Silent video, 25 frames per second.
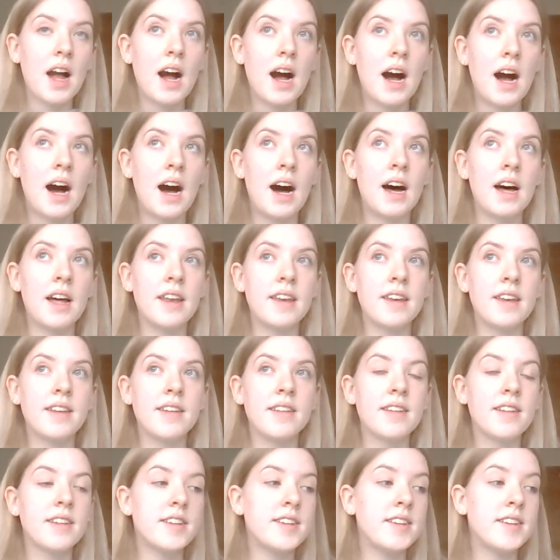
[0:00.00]

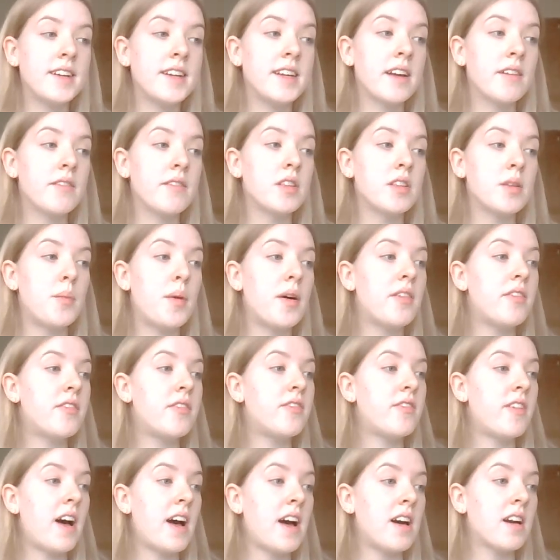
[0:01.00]
and she gives them a
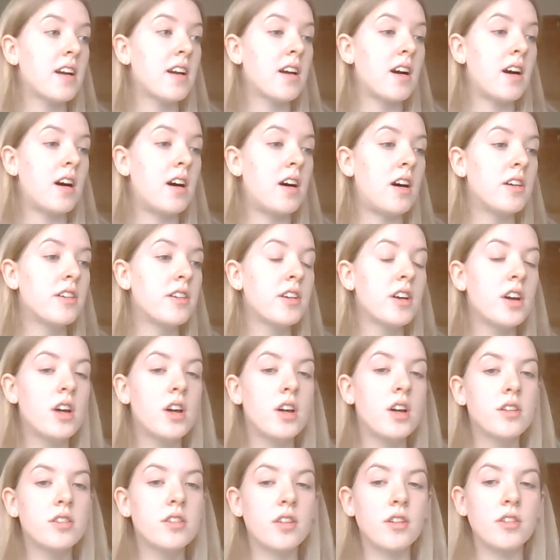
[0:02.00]
fare card,
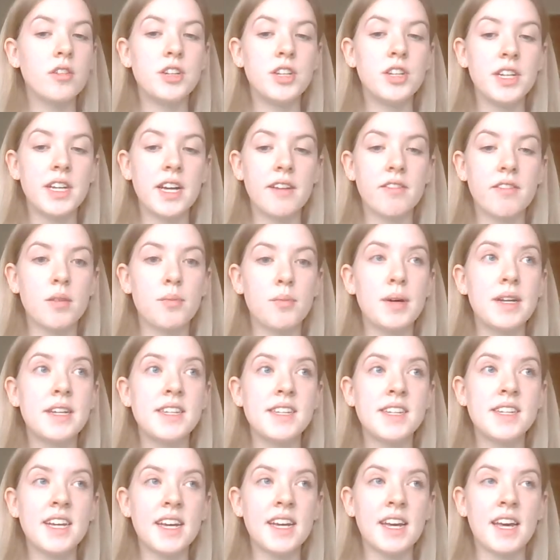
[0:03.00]
so she gives them a
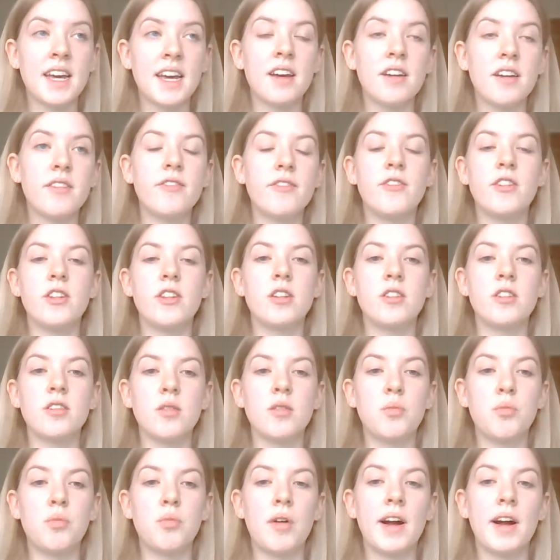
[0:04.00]
ticket for the
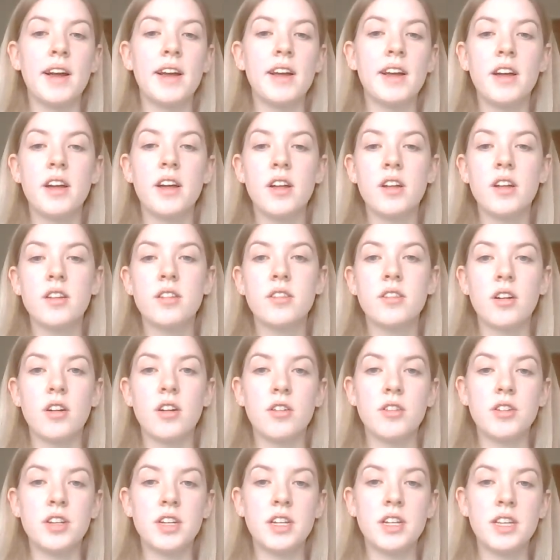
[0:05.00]
subway.
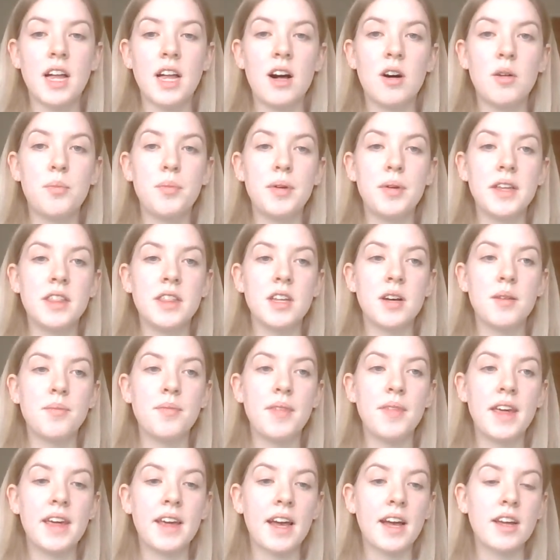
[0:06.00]
So she's helping them,
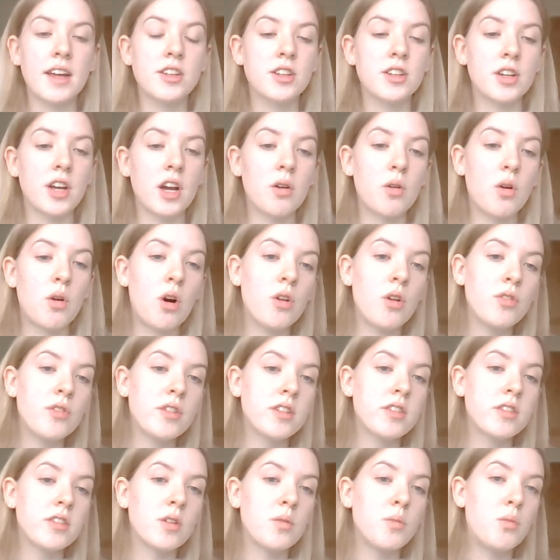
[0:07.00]
they get to go on the
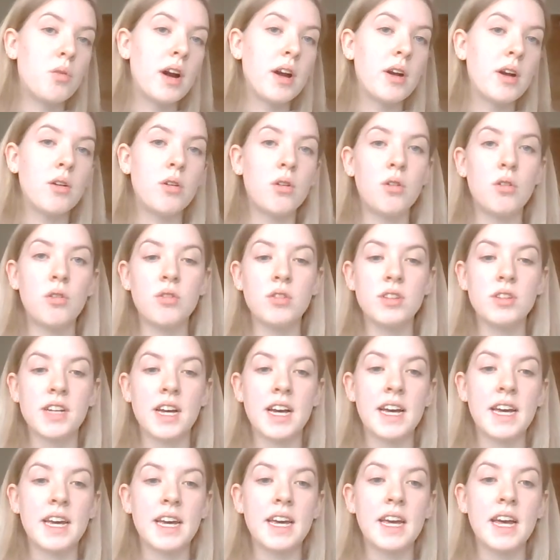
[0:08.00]
subway all
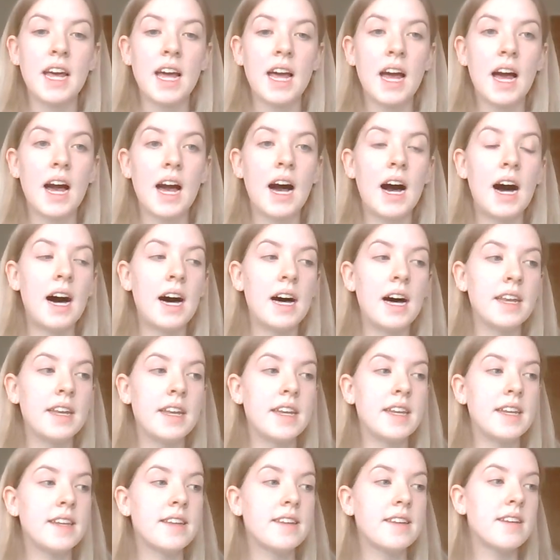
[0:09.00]
day
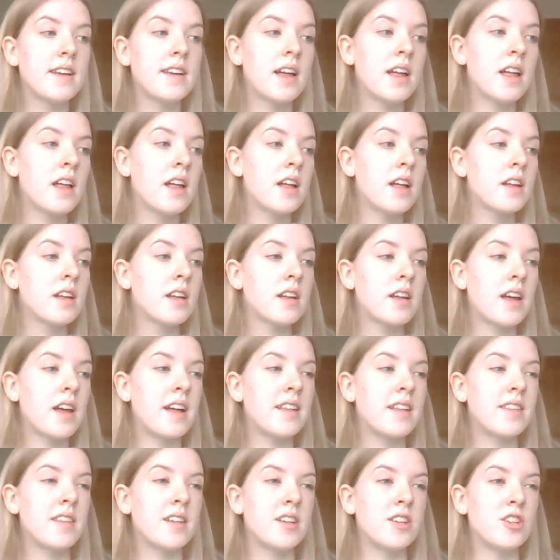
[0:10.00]
and
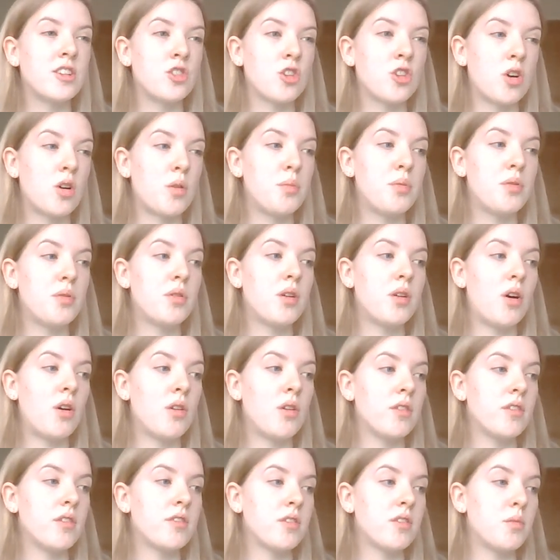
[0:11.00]
get their job
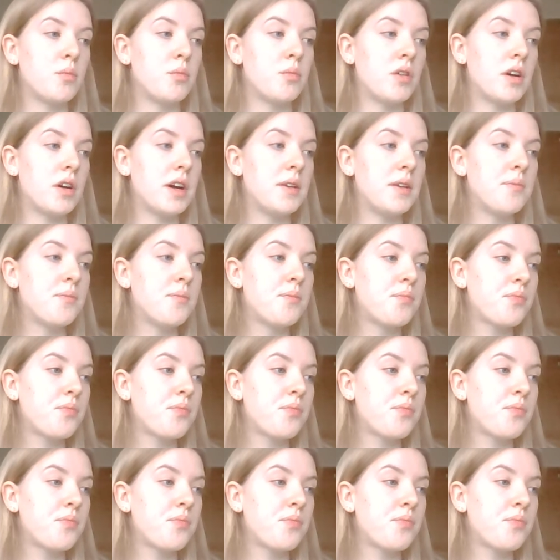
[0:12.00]
on the subway.